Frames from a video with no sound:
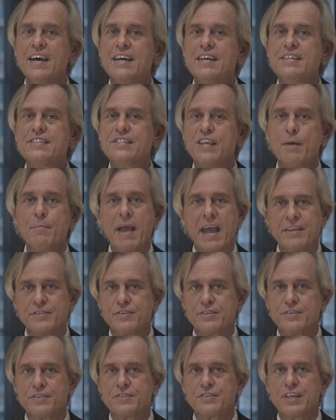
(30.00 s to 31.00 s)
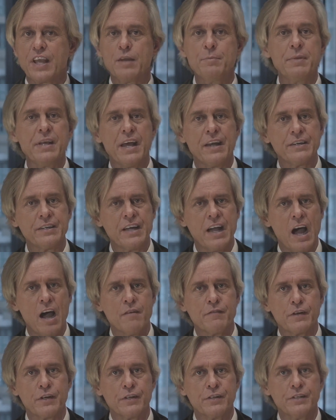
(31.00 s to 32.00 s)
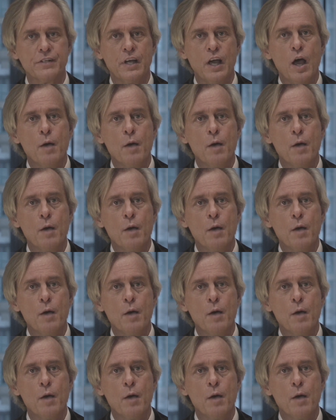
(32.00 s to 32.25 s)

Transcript: Some answers can be uncovered